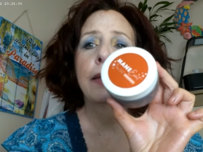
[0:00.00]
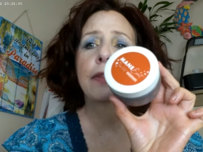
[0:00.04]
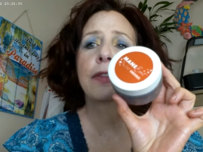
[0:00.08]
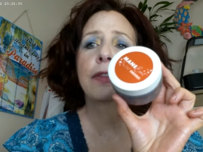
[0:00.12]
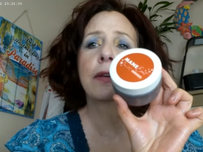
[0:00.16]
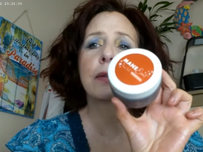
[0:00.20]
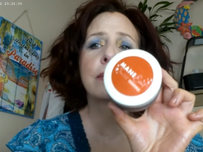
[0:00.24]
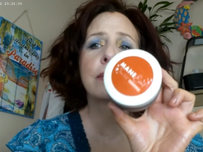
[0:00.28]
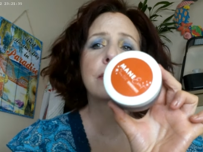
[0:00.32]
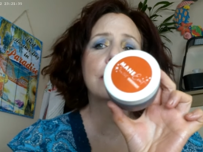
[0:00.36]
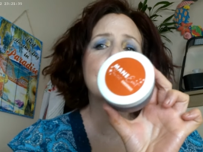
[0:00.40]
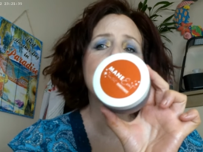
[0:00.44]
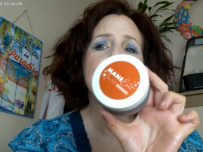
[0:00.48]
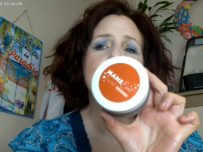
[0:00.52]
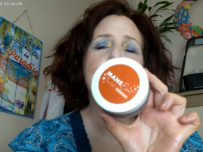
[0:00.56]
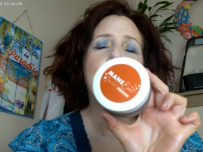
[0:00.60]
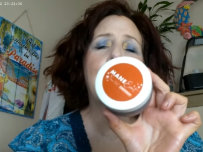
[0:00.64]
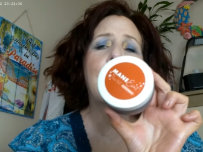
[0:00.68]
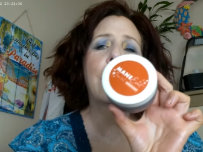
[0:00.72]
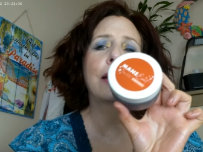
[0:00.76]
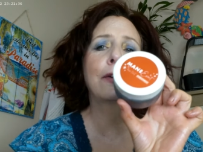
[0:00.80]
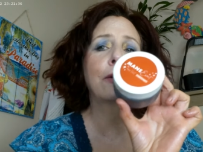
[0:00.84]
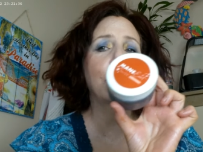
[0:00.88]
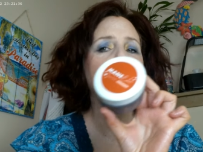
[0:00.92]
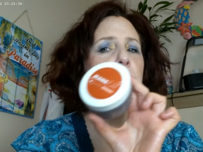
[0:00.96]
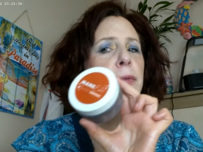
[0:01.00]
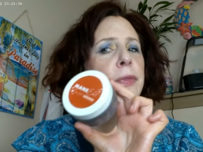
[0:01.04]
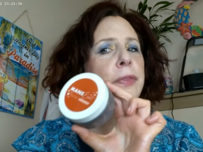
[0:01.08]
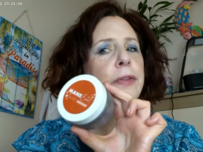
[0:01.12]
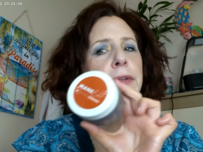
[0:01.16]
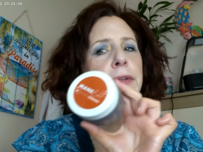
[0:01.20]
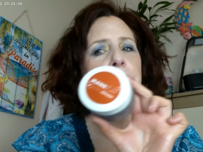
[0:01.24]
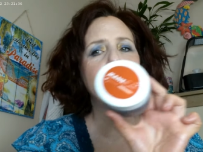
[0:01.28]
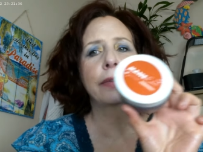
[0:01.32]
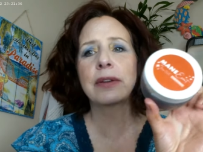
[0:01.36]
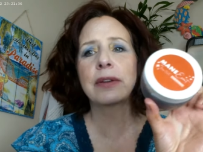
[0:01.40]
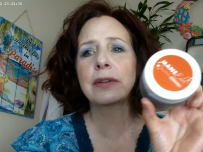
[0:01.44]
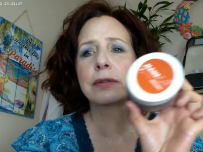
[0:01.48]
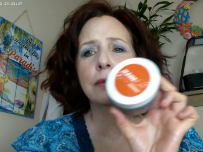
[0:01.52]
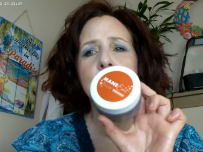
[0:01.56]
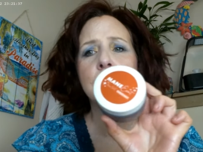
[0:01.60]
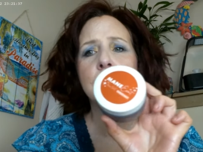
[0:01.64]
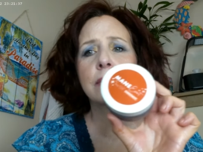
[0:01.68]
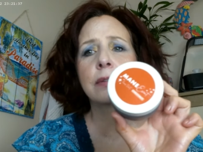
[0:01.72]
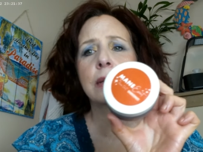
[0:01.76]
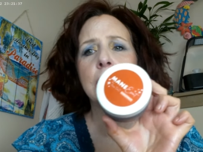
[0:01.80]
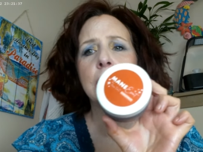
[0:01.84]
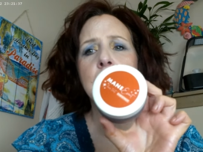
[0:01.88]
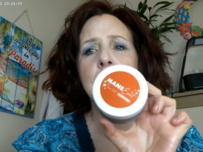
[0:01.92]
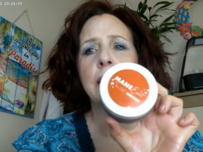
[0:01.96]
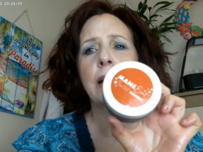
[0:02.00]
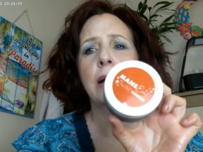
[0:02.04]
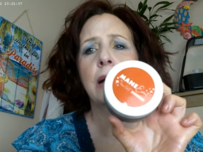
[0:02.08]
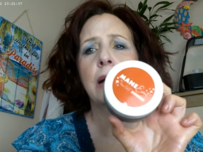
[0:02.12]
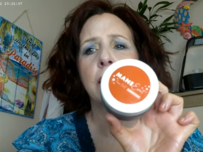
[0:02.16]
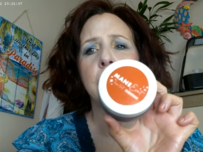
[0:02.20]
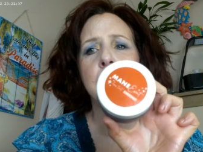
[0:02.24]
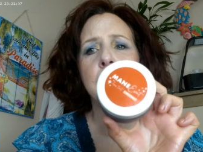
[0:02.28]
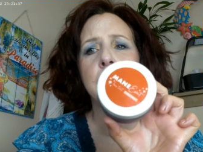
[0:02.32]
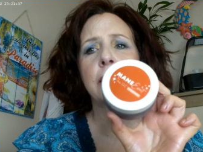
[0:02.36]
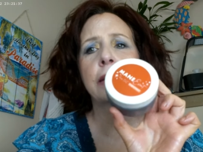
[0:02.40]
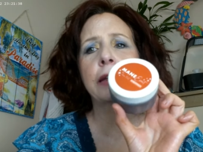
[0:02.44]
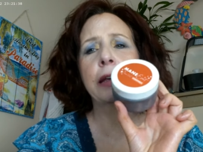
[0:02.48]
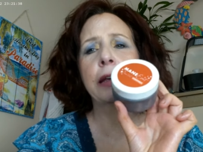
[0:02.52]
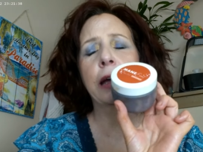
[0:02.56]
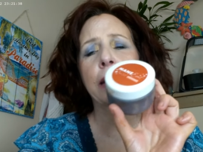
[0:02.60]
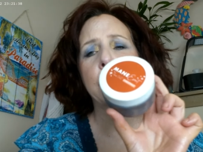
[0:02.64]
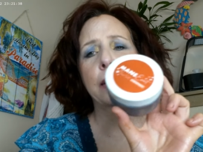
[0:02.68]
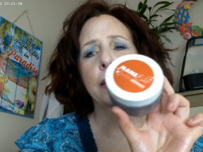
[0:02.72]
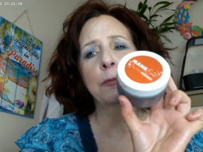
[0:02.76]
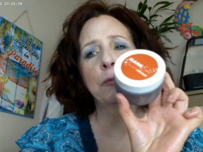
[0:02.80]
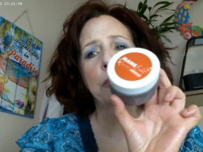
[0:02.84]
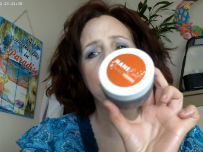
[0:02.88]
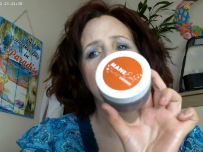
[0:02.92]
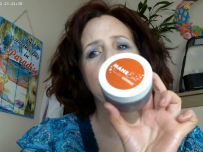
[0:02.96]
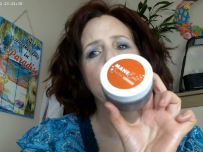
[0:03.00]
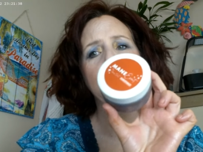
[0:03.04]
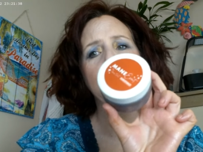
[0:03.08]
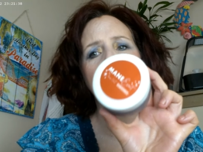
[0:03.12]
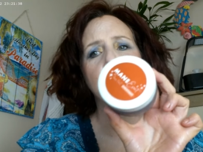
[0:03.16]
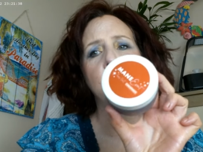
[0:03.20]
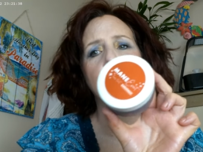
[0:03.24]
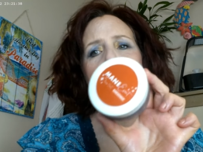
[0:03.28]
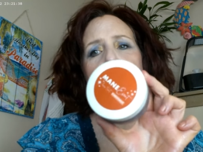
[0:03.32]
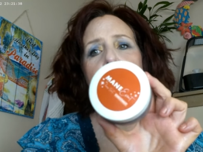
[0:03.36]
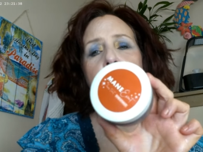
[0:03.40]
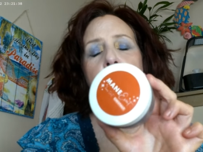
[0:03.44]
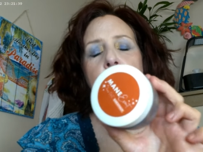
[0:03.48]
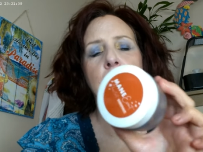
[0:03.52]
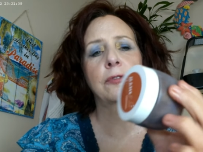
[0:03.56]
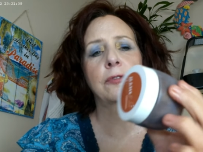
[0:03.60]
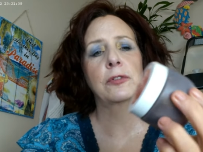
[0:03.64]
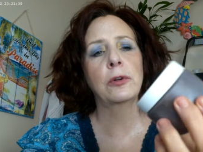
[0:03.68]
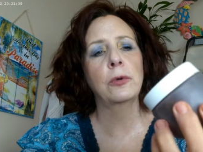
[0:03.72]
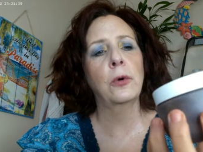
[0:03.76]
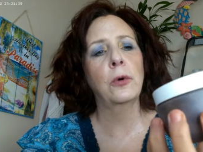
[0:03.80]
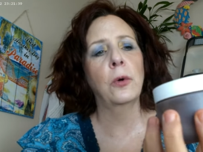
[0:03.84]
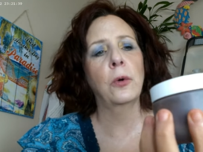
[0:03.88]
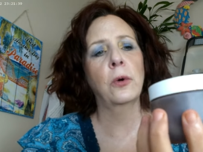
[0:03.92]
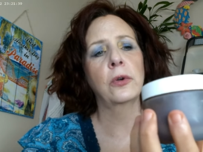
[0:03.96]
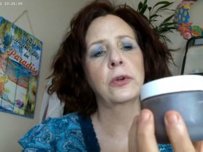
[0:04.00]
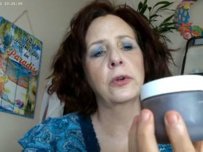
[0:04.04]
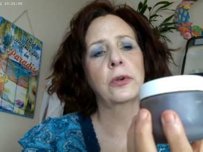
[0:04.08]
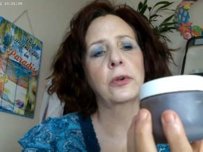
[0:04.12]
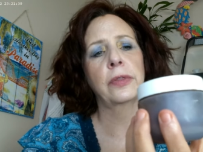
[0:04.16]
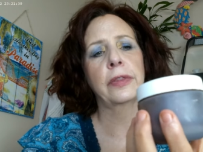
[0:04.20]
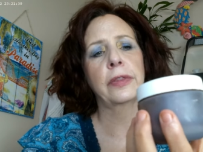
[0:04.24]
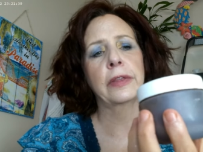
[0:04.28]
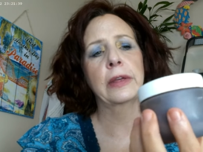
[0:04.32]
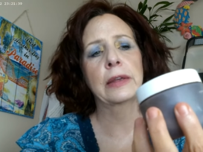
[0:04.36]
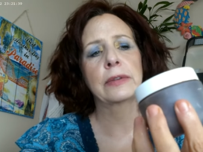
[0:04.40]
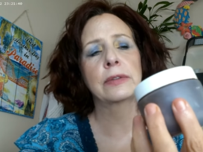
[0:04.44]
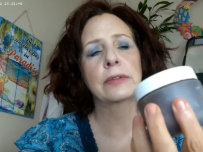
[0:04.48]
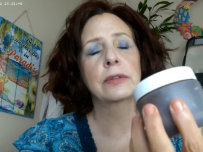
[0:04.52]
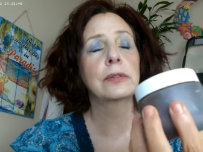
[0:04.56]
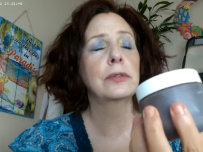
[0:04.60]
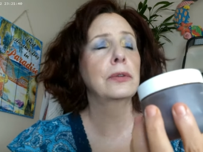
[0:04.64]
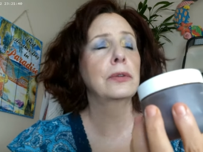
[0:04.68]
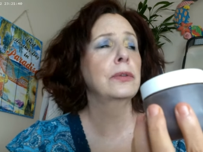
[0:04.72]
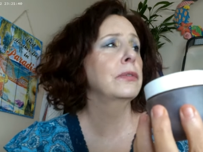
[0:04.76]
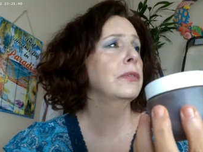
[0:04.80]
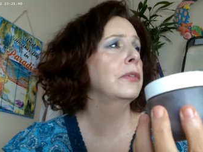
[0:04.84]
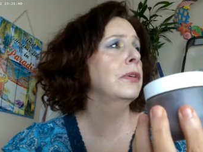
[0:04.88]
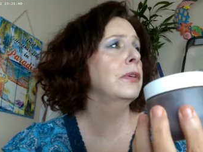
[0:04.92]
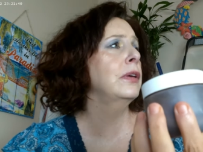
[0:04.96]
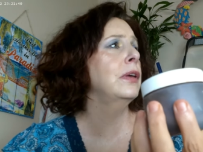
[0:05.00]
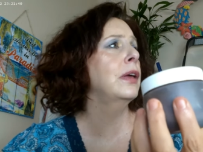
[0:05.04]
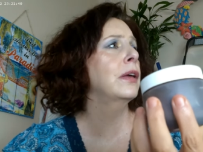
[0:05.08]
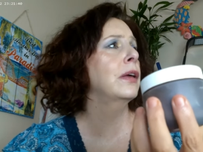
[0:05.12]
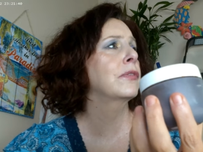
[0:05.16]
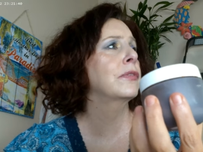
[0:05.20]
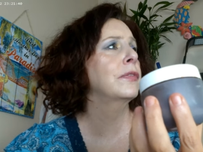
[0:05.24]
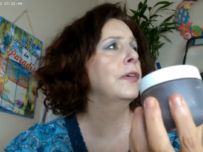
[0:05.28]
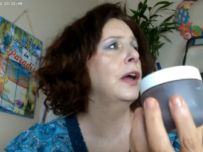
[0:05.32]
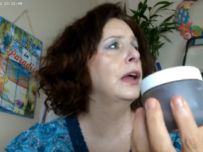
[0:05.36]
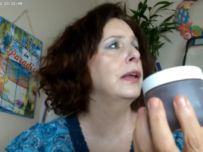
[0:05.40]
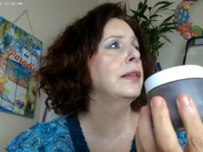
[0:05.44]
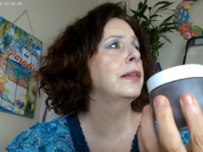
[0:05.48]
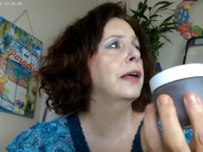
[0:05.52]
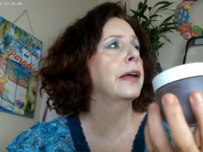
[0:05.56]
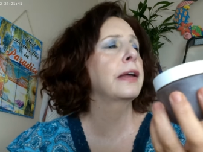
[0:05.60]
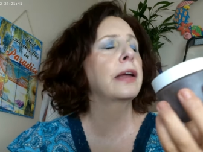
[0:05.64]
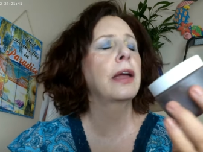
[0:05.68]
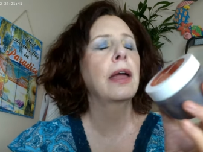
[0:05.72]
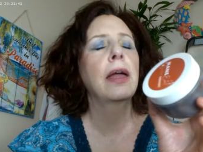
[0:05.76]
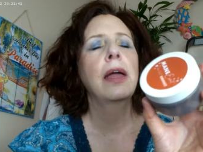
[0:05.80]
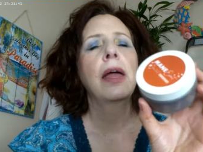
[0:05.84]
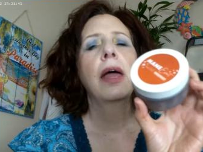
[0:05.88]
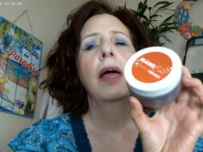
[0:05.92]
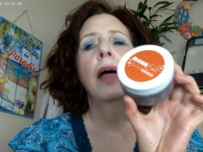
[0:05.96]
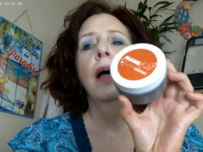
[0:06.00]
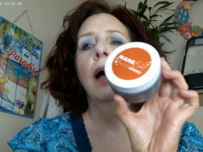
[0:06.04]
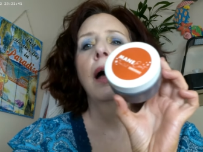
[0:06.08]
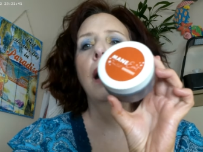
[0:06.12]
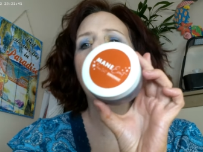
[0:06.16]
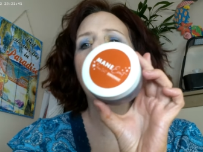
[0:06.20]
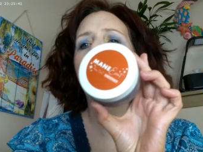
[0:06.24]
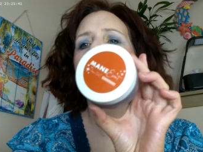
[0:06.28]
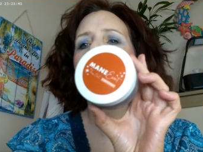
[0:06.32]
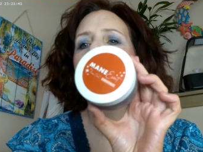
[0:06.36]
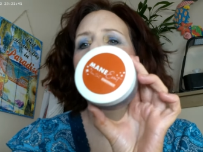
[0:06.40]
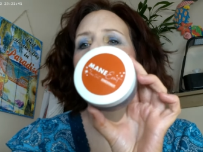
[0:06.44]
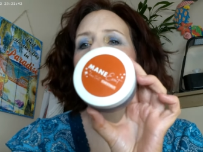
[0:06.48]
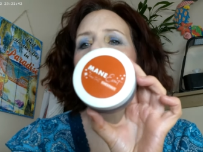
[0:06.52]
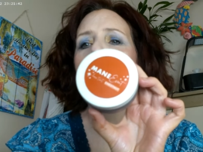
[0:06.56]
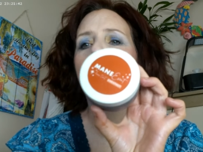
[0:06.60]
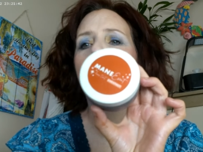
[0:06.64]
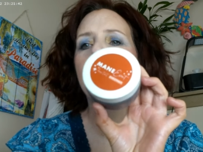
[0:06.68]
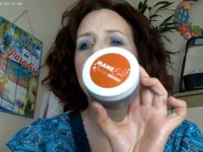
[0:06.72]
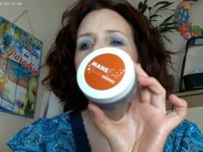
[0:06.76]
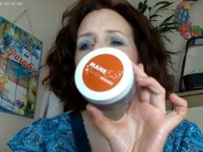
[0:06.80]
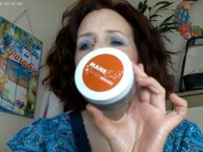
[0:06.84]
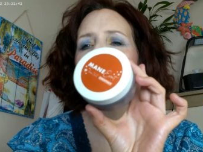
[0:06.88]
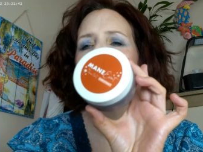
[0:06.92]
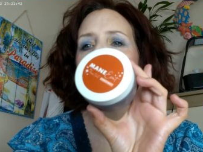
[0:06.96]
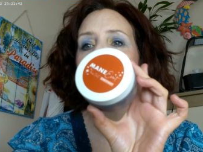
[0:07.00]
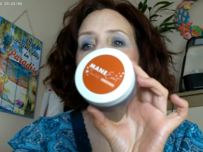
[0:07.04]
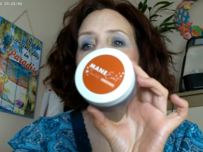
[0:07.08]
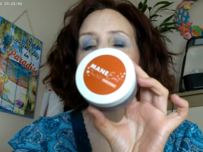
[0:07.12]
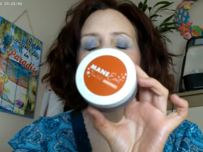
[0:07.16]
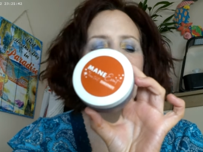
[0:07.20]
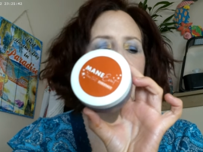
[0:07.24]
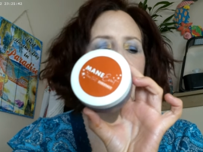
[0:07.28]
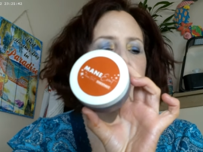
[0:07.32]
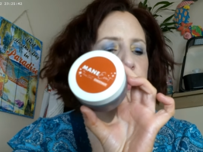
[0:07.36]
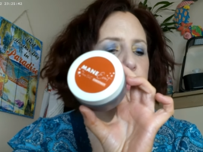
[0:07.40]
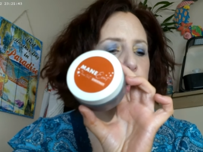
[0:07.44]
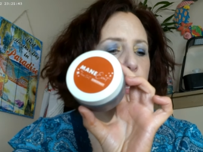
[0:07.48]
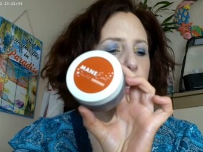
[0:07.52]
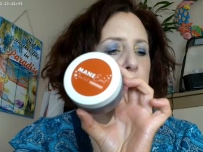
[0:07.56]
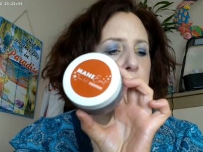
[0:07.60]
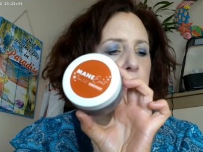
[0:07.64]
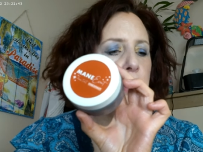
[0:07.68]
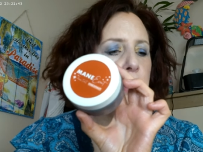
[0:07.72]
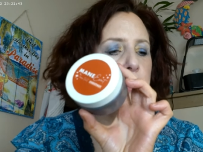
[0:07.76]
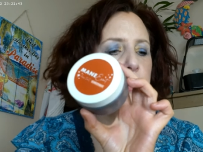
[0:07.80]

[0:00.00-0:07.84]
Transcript: This, I don't think this is in Ulta yet. I'm pretty sure you have to order this. Ah, finally, um, off of their website.